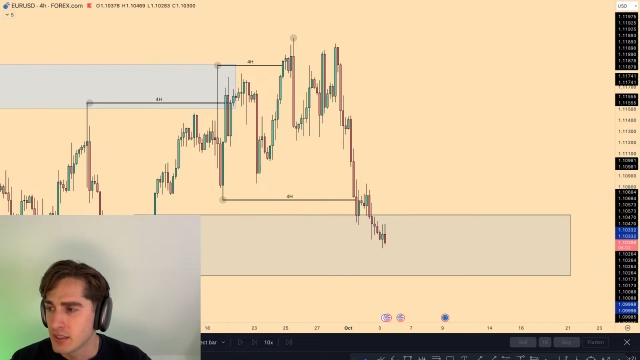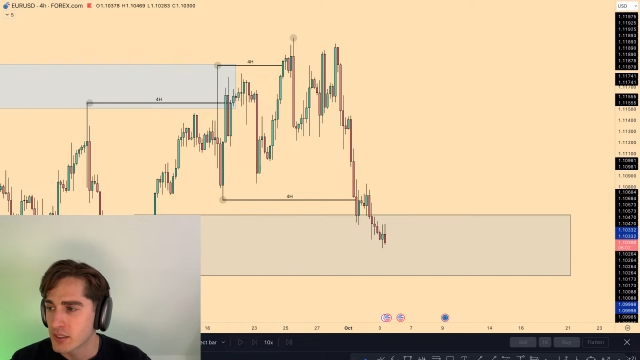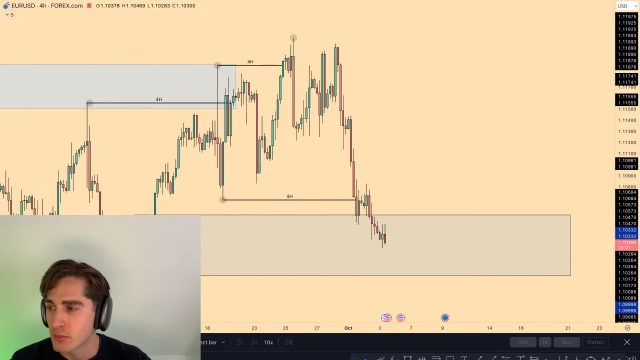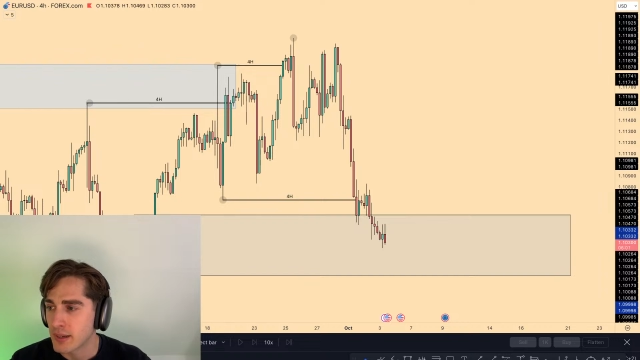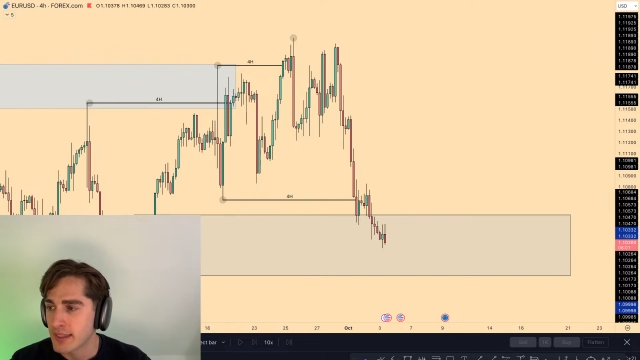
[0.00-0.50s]

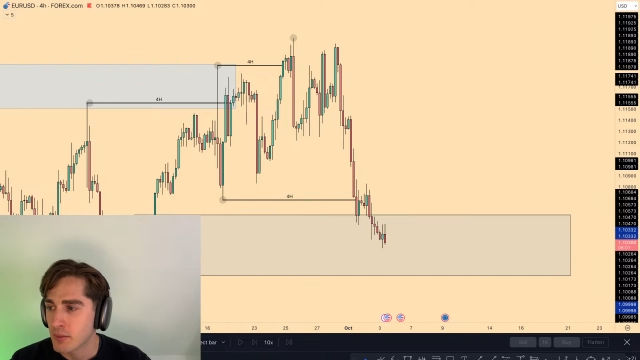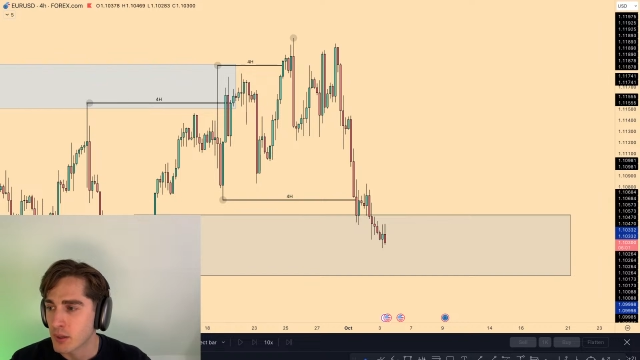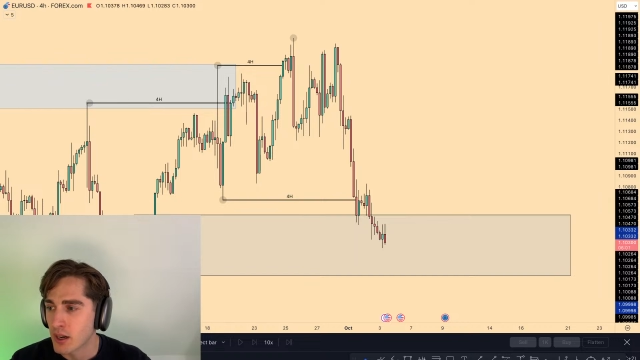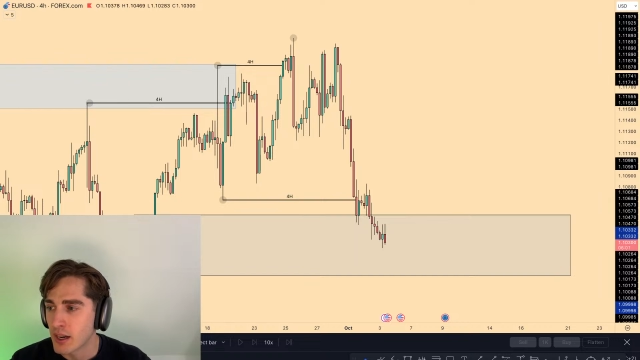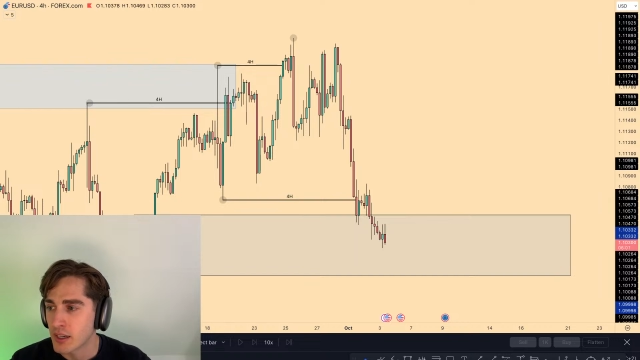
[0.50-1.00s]
random
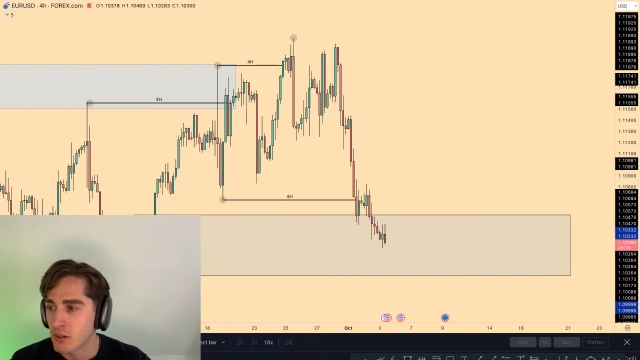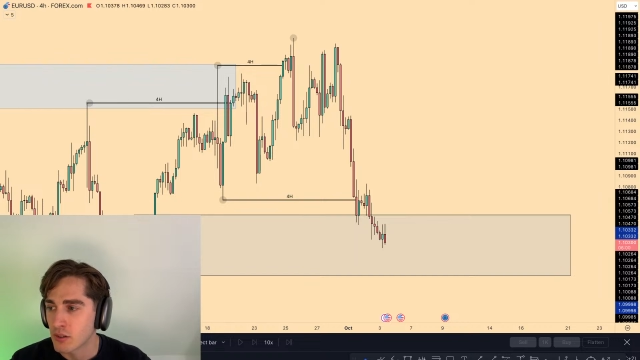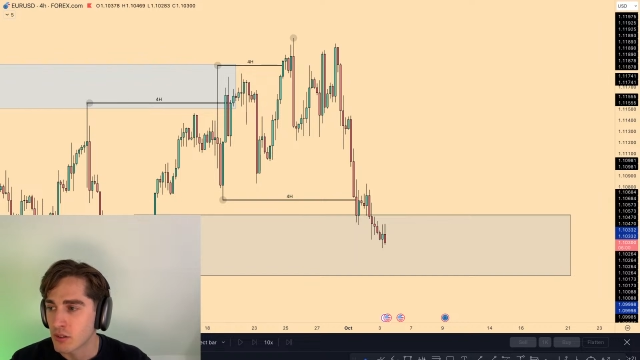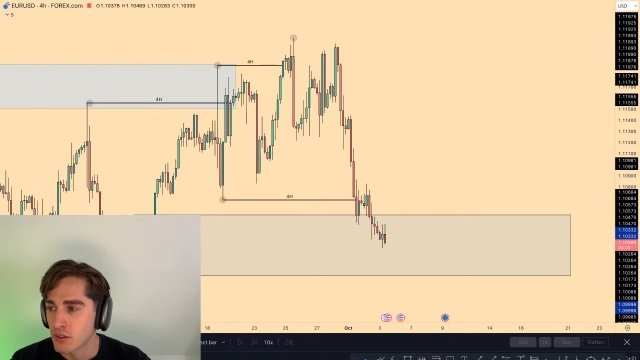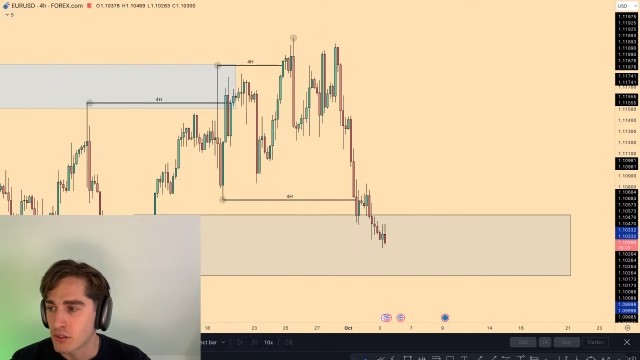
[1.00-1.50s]
guy
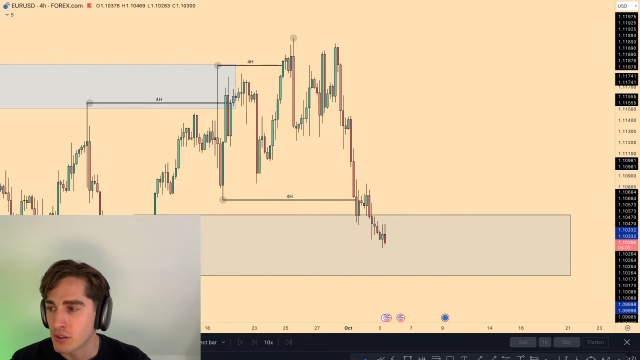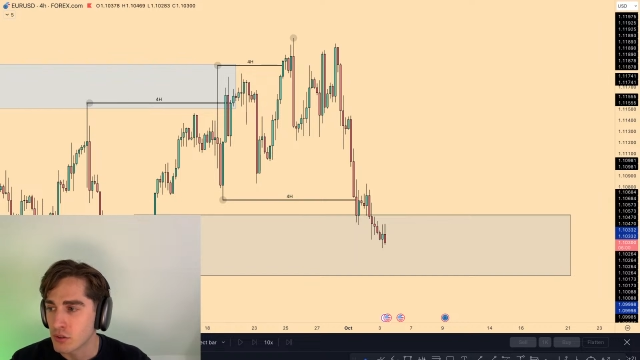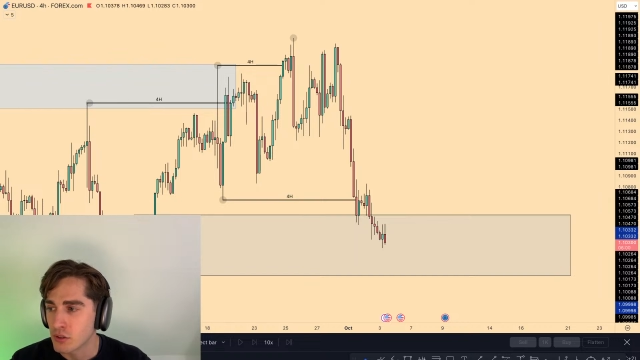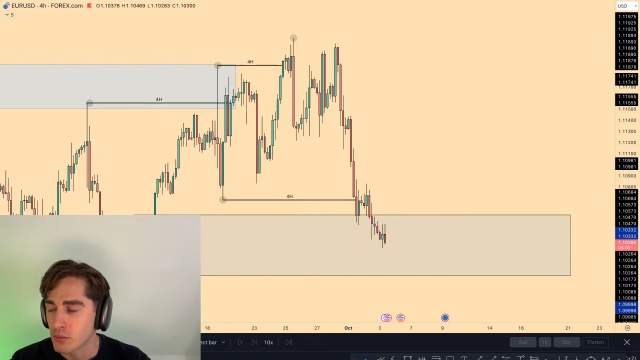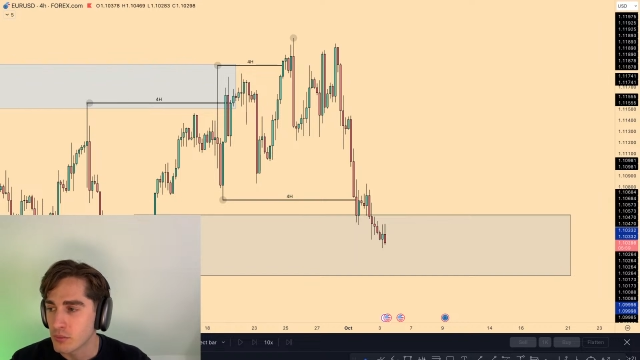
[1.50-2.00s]
on
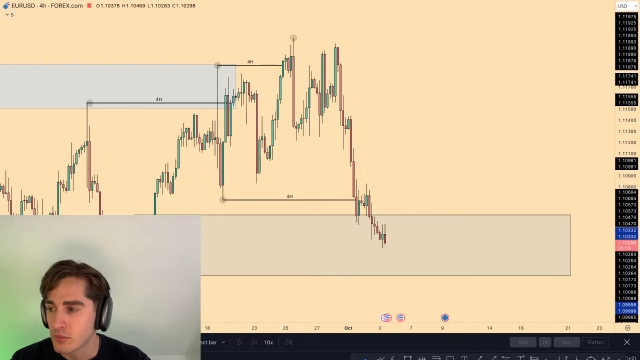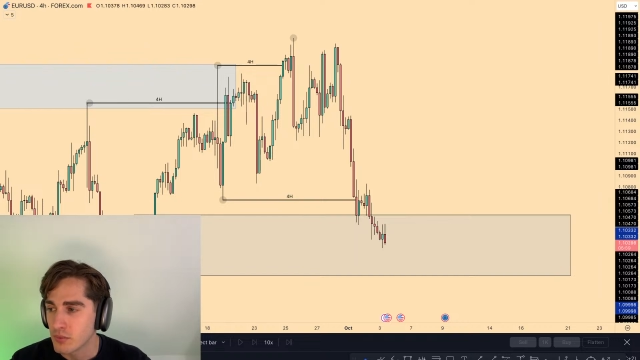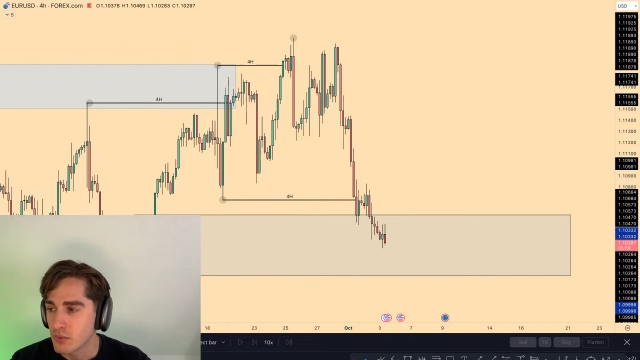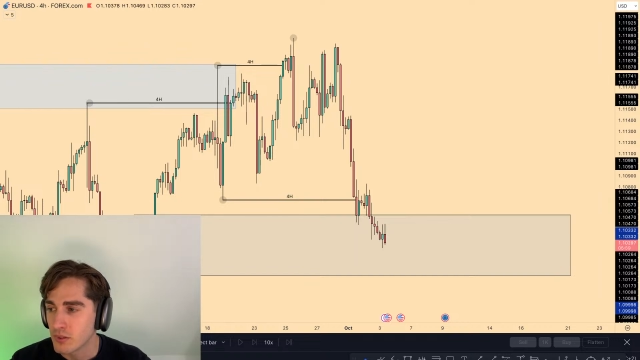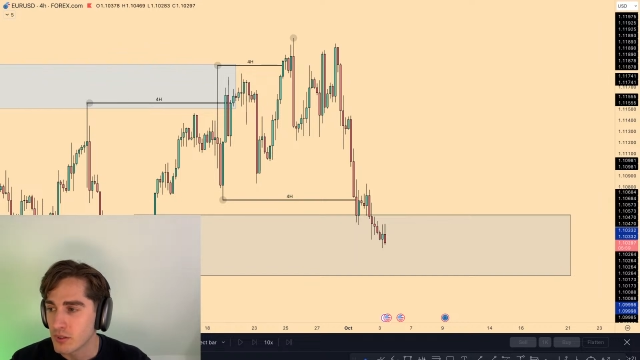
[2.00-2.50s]
YouTube.
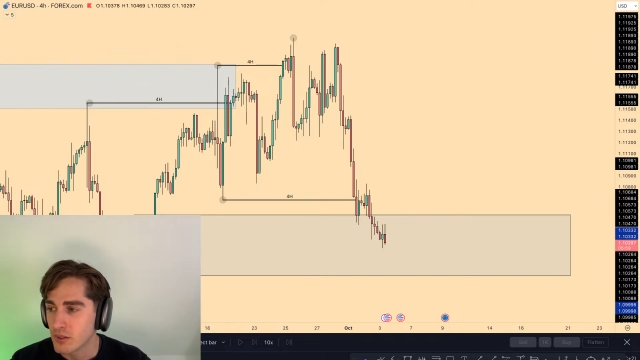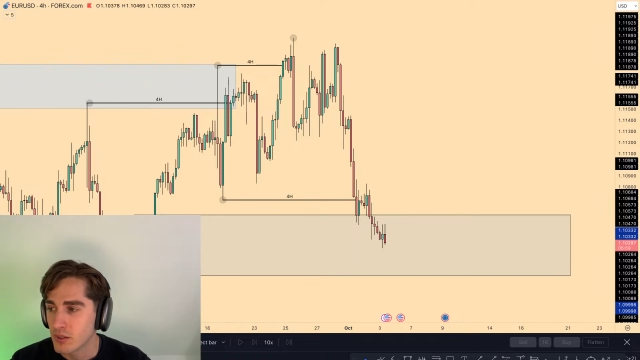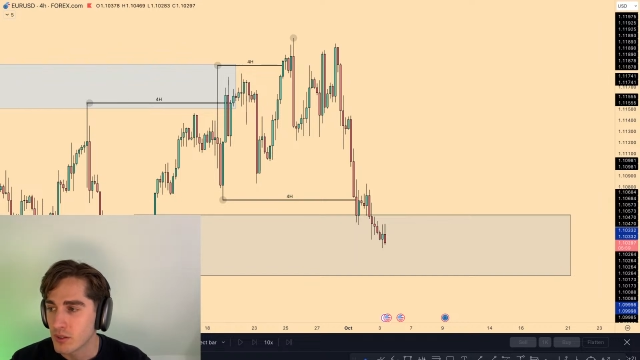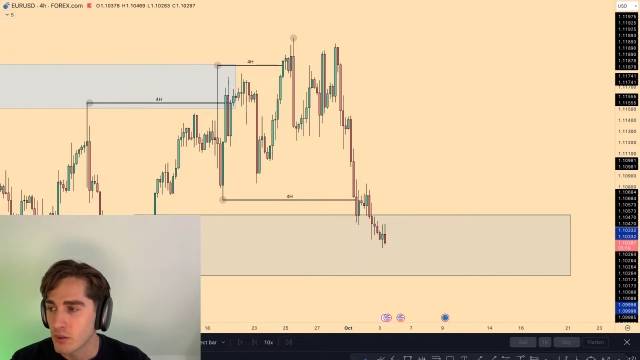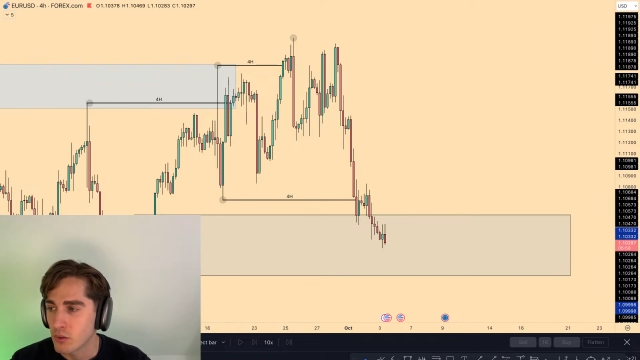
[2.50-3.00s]

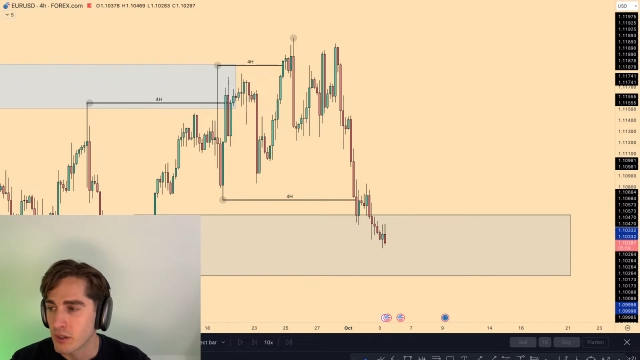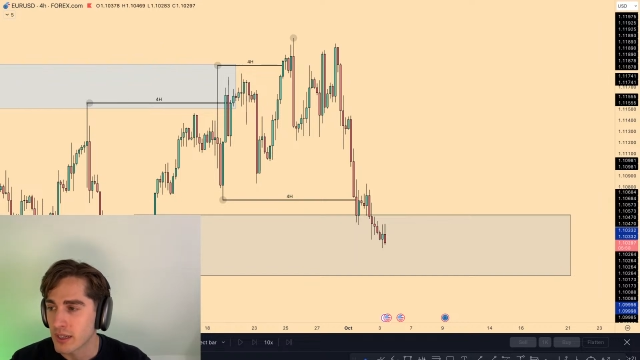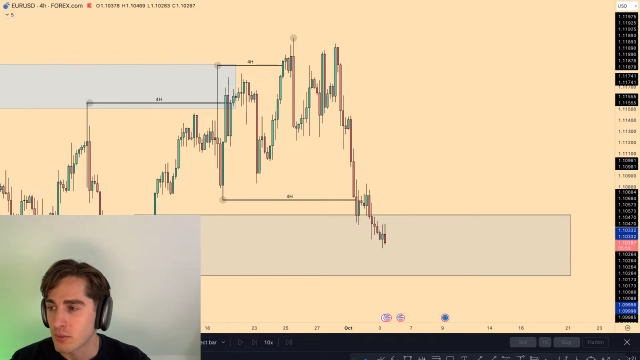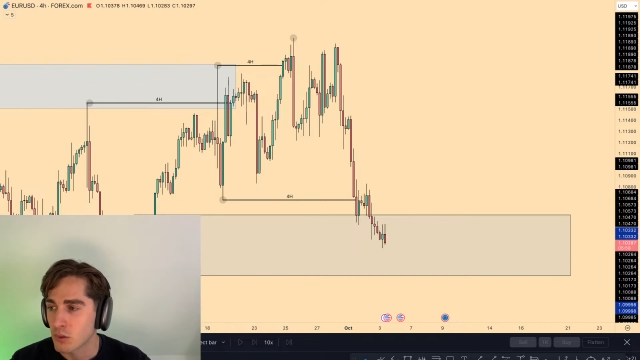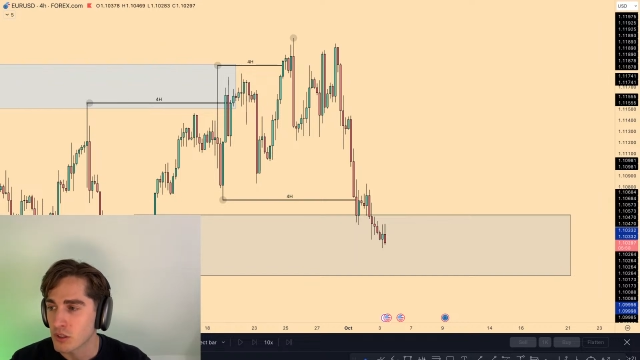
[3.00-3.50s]
Or you
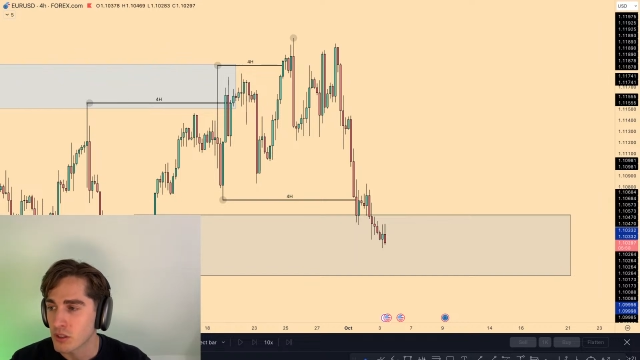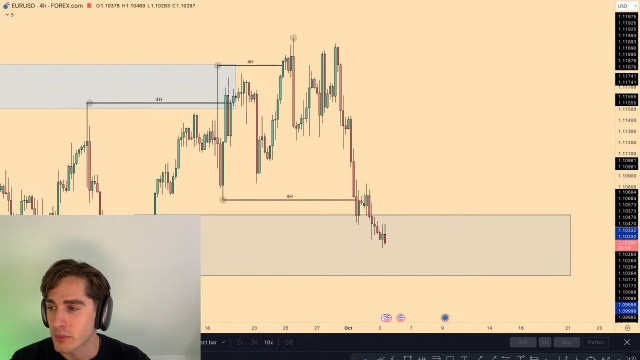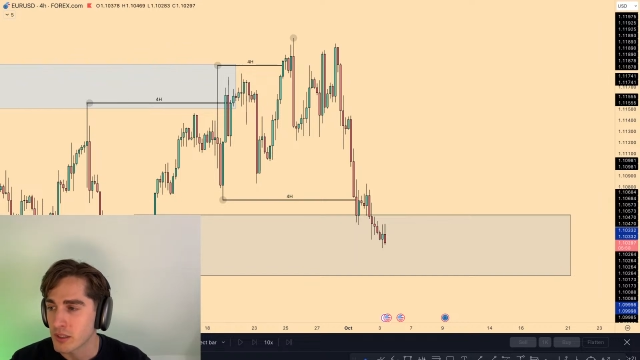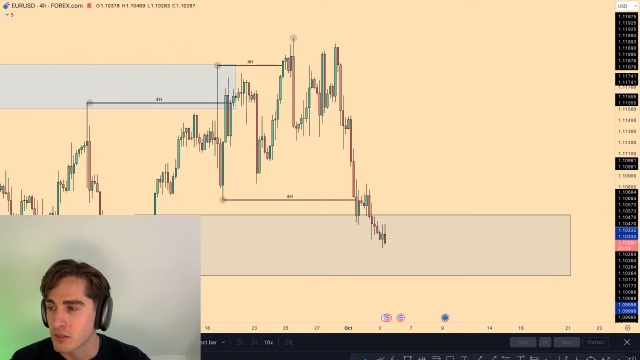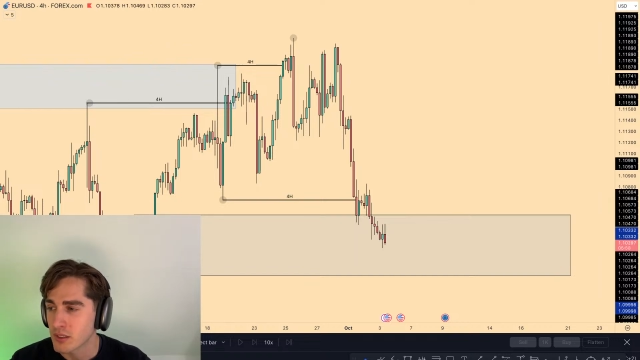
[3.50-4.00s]
can watch
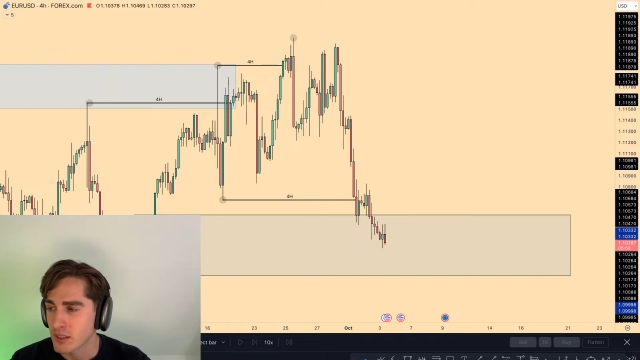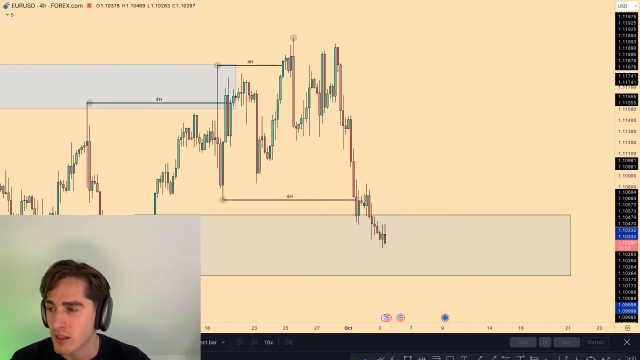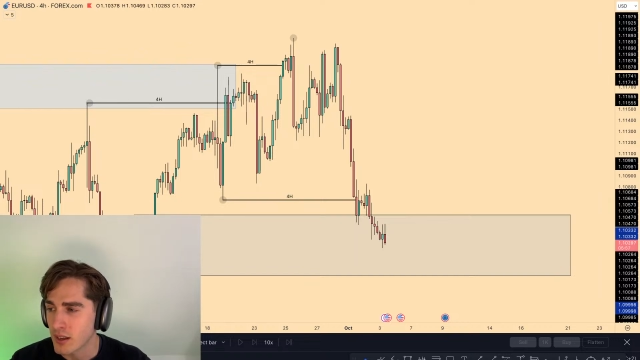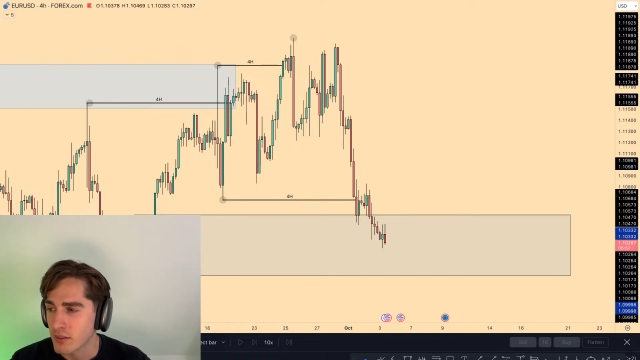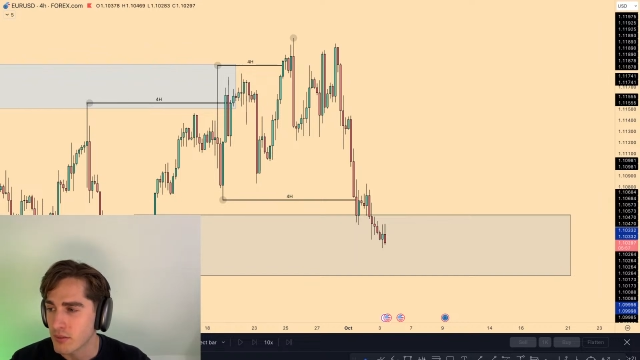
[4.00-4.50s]
somebody who does it live.